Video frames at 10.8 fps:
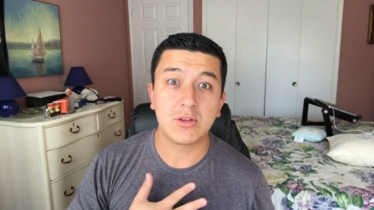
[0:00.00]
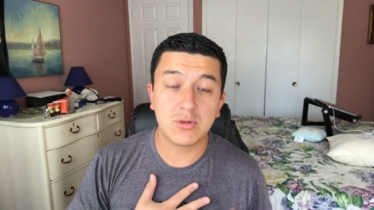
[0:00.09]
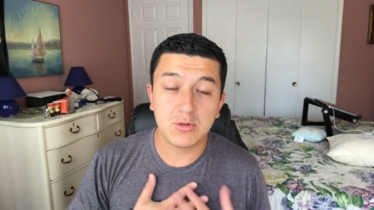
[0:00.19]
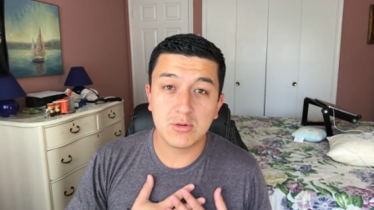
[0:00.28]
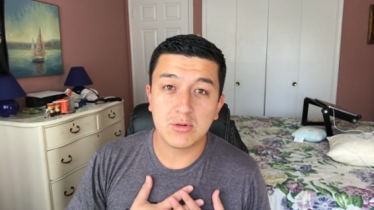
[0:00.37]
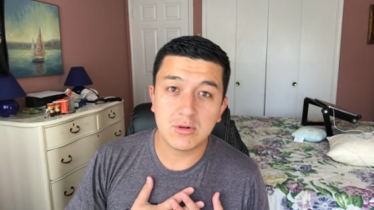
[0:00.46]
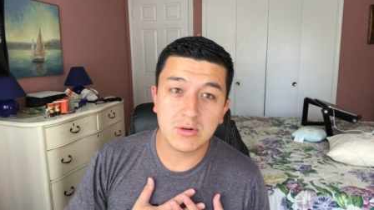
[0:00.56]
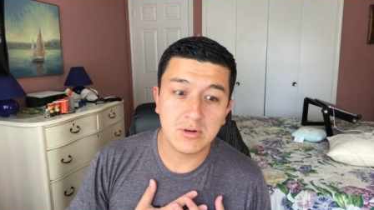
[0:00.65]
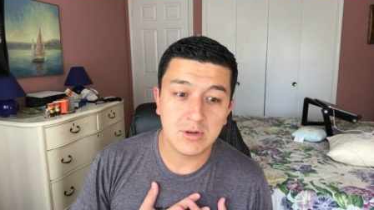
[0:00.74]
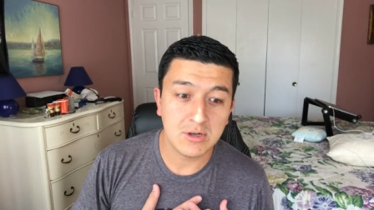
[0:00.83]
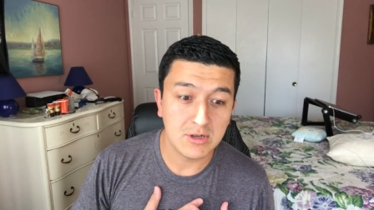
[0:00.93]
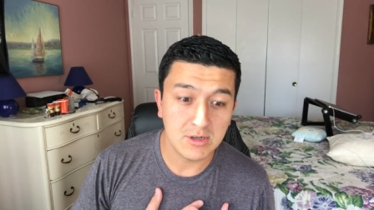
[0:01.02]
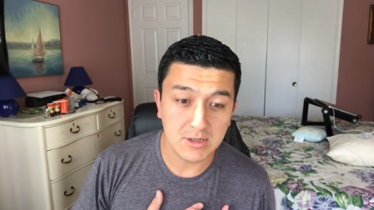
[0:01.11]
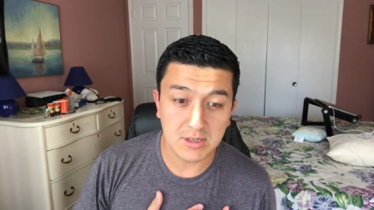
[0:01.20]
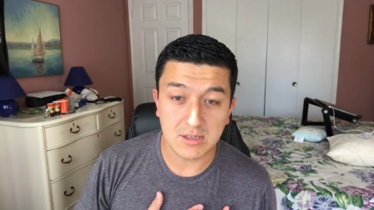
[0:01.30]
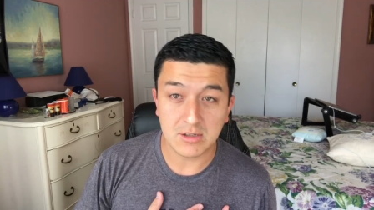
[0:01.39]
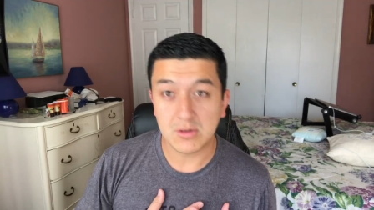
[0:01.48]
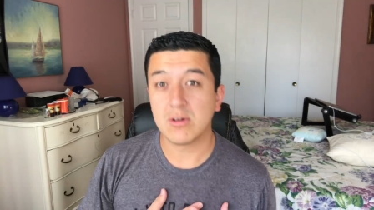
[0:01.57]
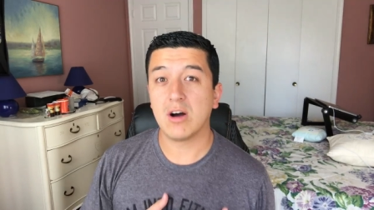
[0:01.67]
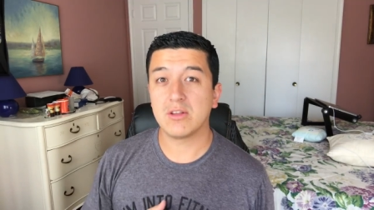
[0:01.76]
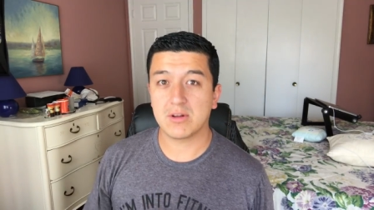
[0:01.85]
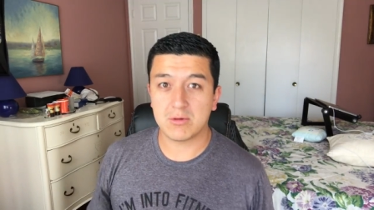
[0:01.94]
do need new
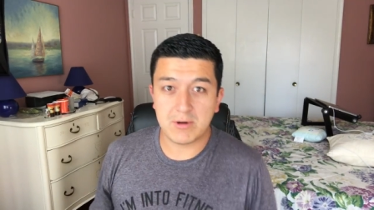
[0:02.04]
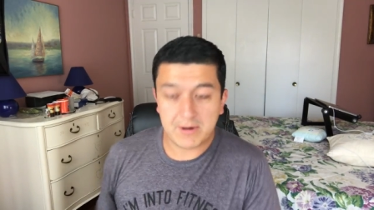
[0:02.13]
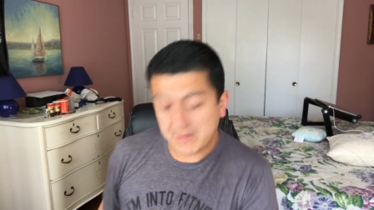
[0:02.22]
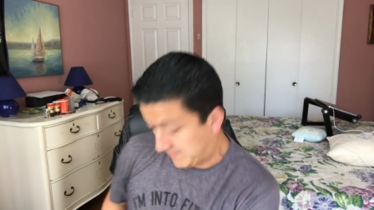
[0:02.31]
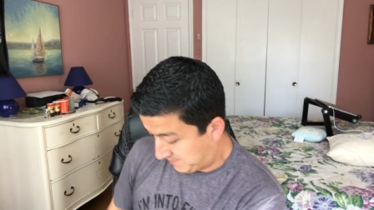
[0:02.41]
underwear.